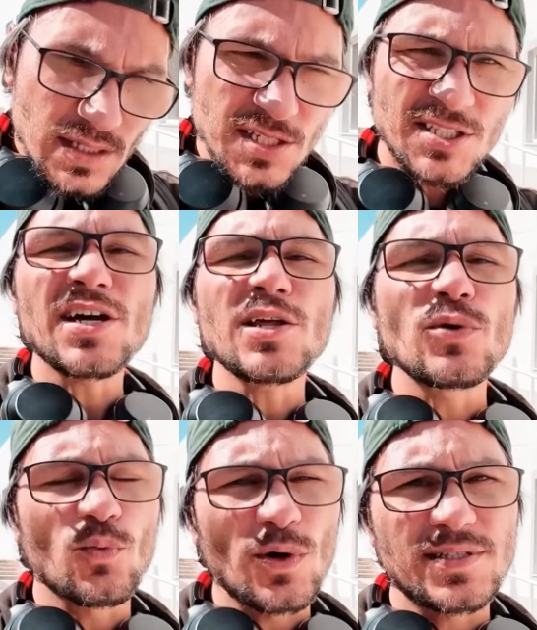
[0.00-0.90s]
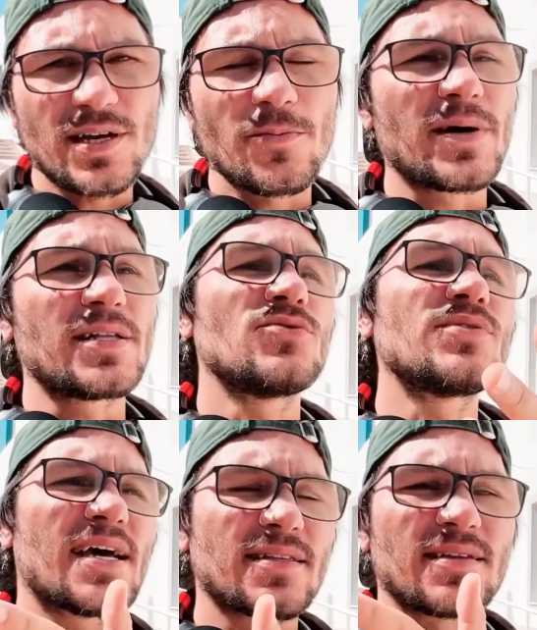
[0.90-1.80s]
Starting with 1 terabyte, you
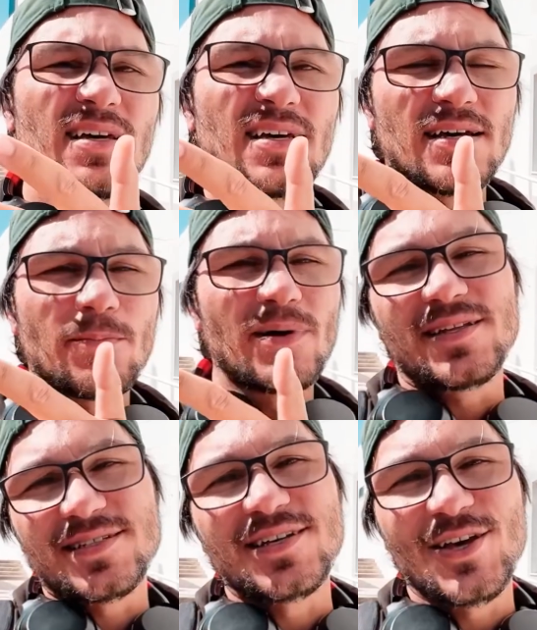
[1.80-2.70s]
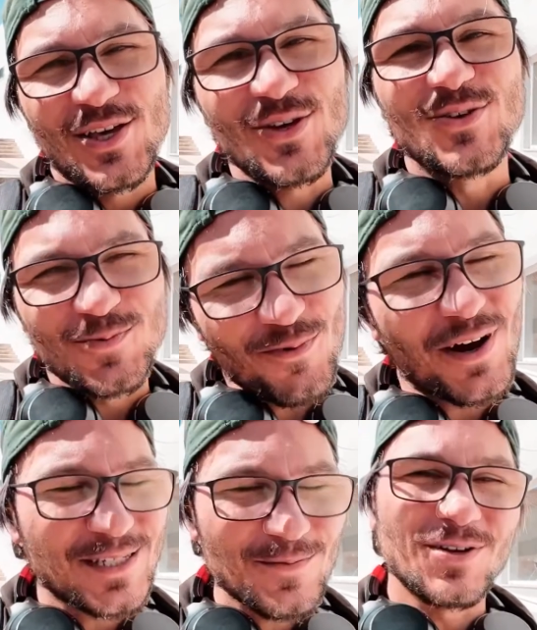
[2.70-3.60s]
get, but it's a huge
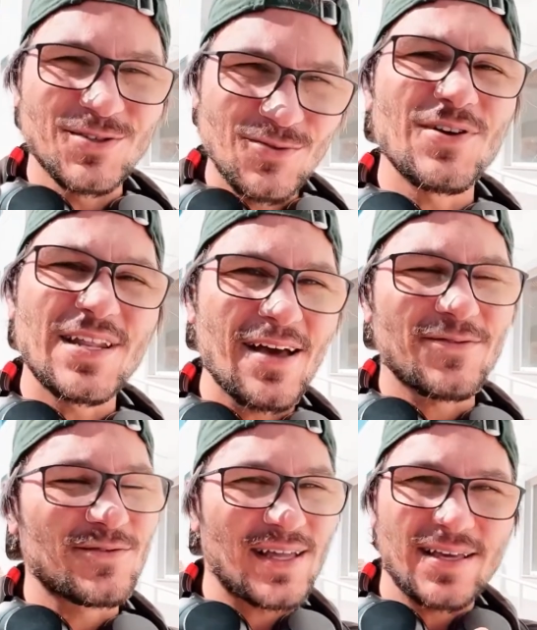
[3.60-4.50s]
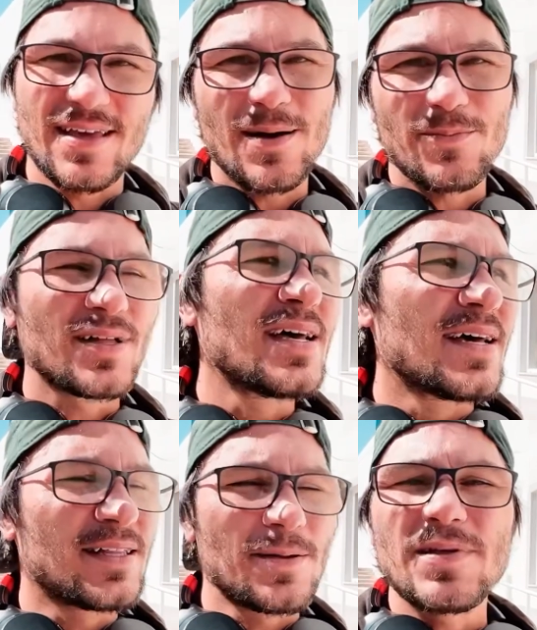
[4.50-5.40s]
price point. You really have to like gamble.
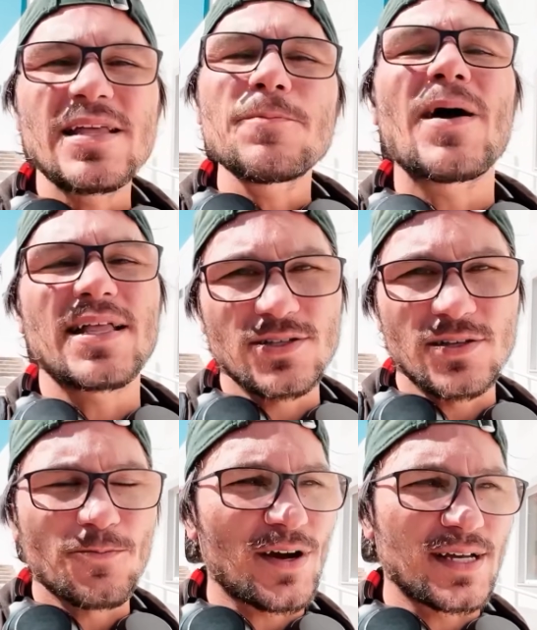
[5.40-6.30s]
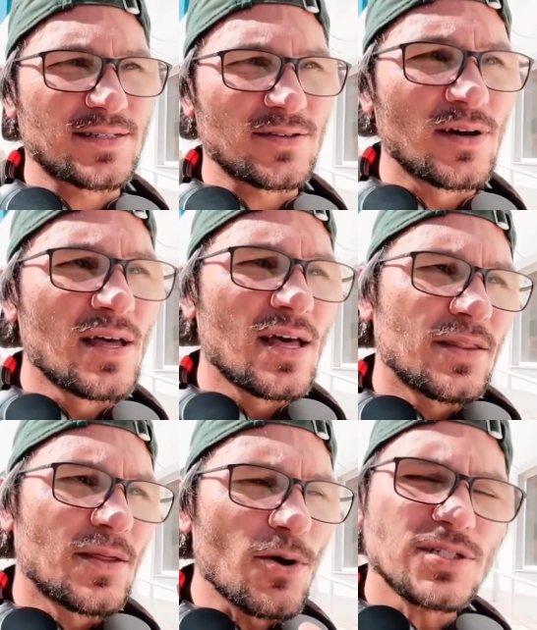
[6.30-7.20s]
It depends on the price. So
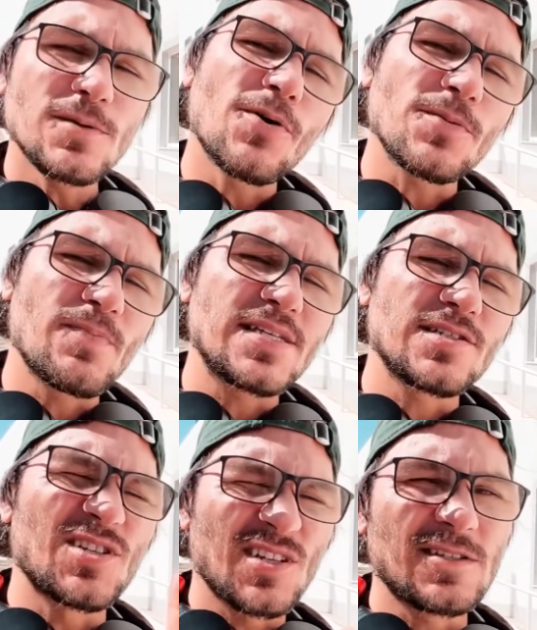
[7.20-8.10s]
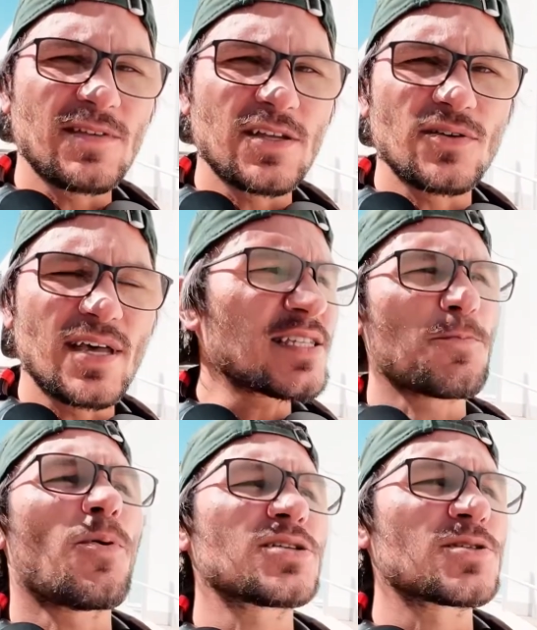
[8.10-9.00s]
the most important message in this video, is
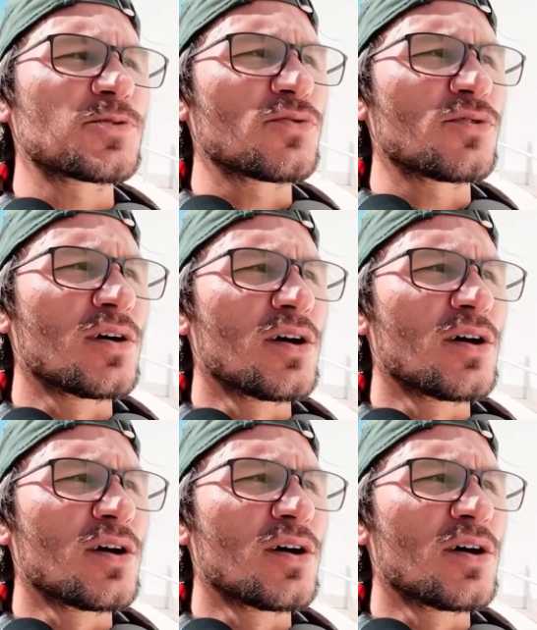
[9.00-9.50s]
it possible